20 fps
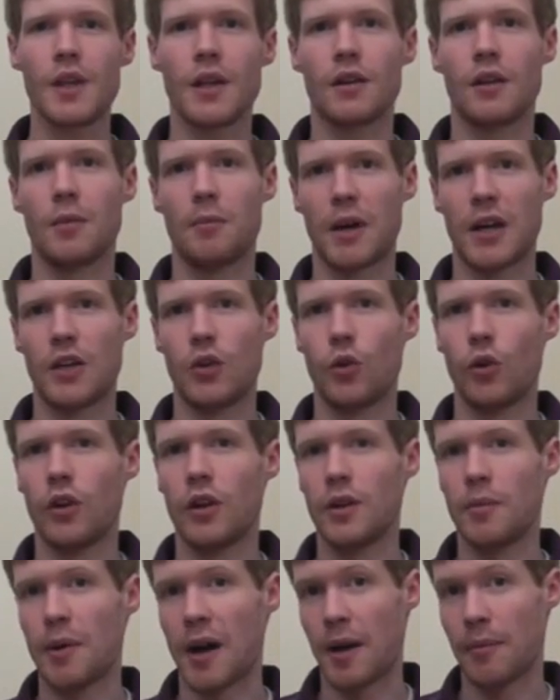The
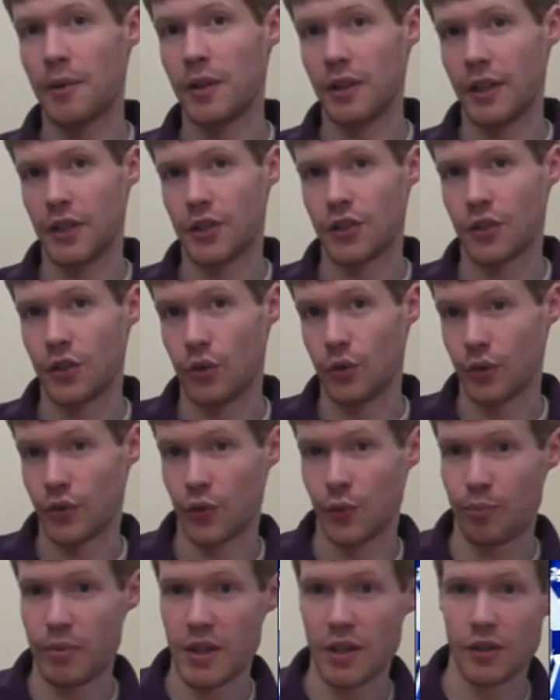minority population who
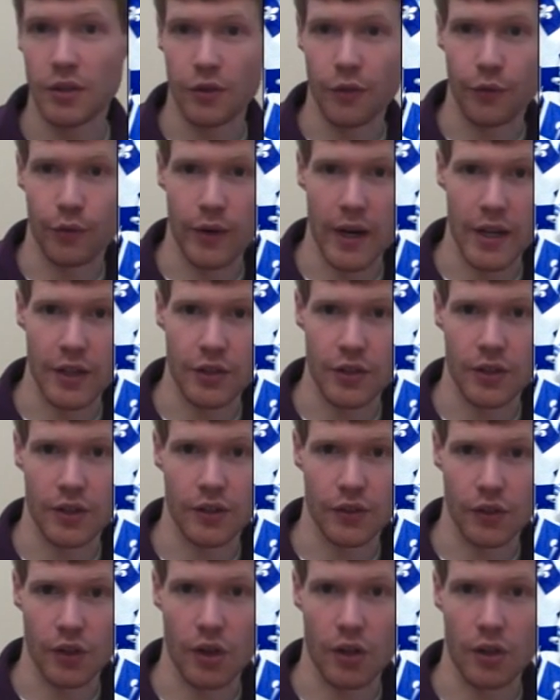speaks French
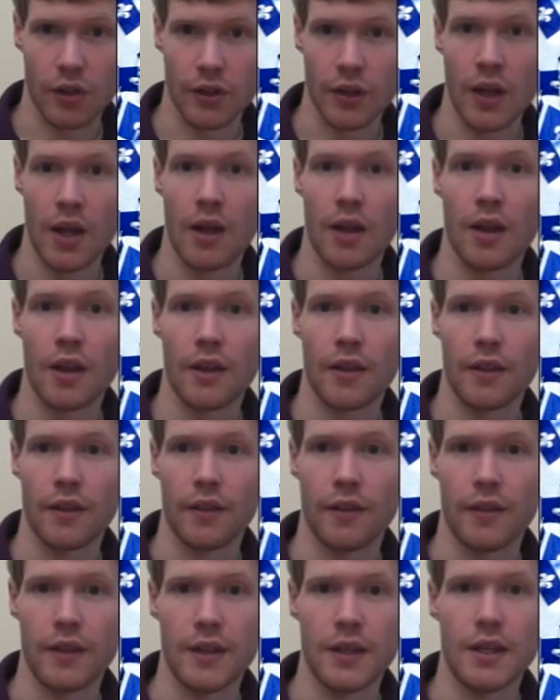is called
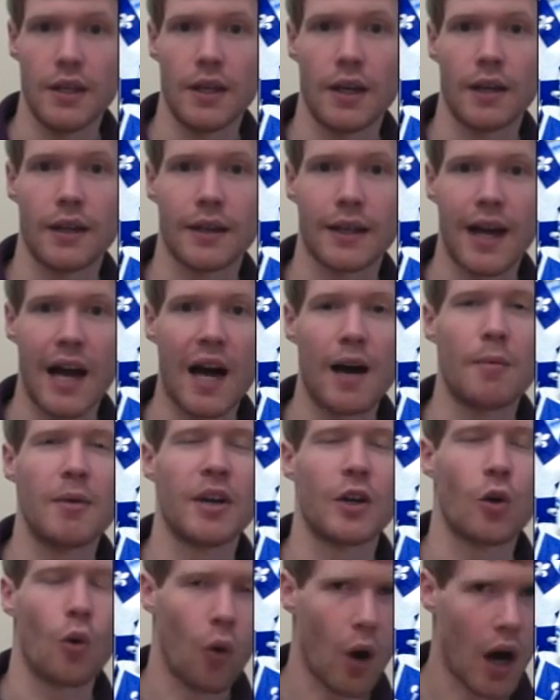the
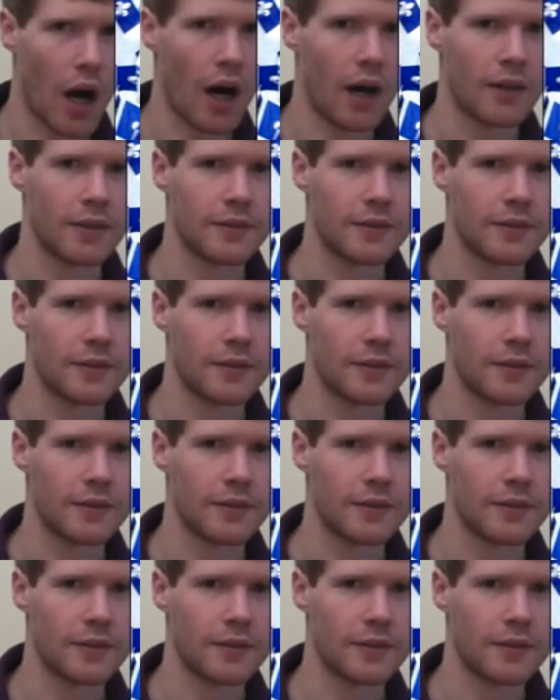Quebecois.